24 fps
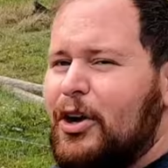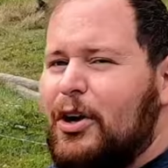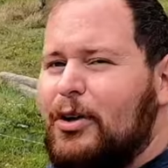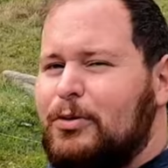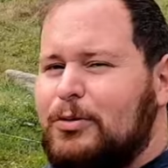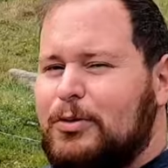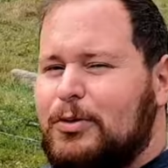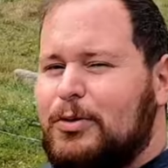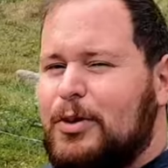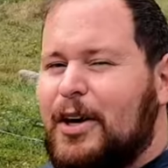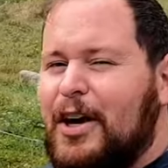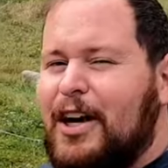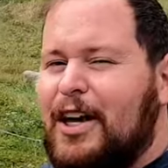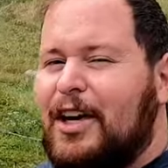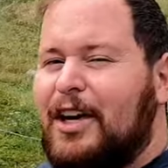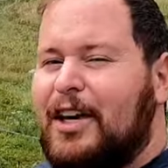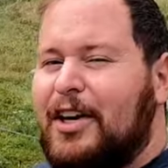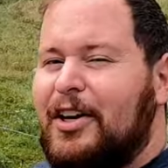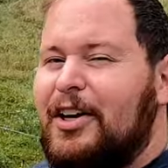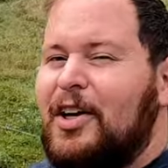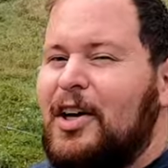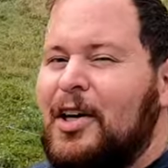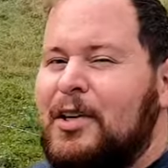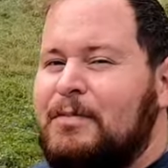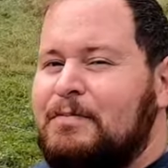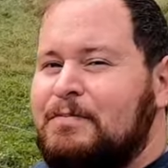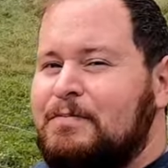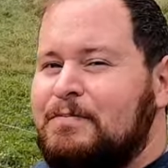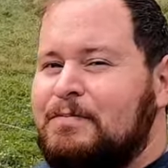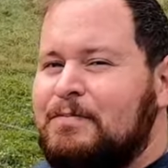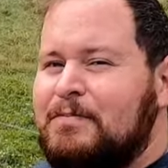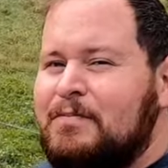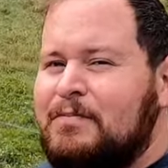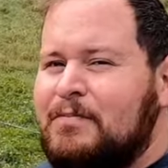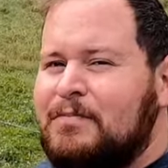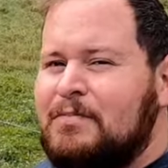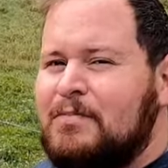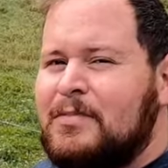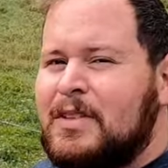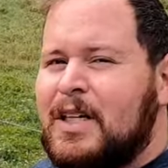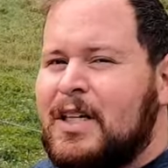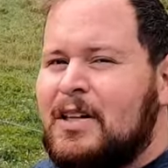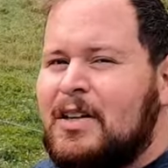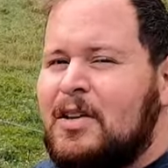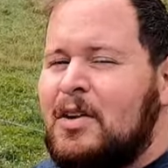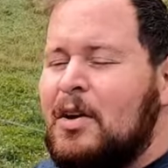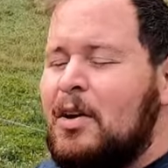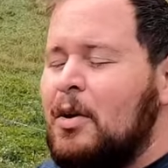goats right here
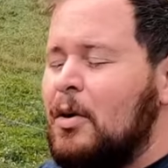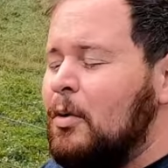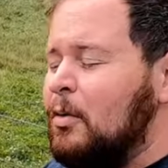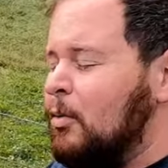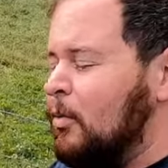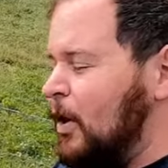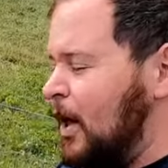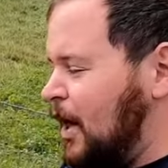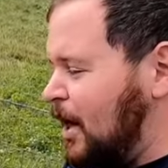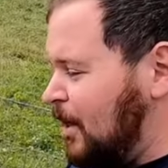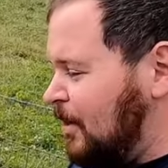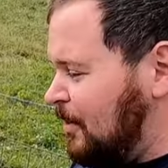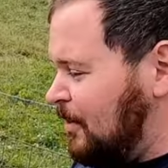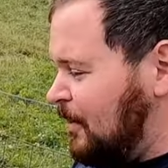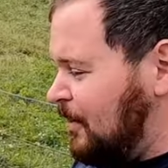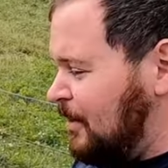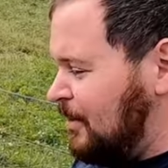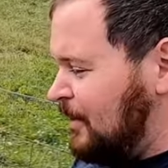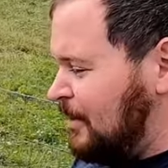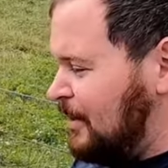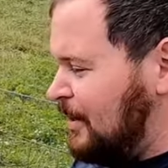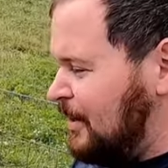well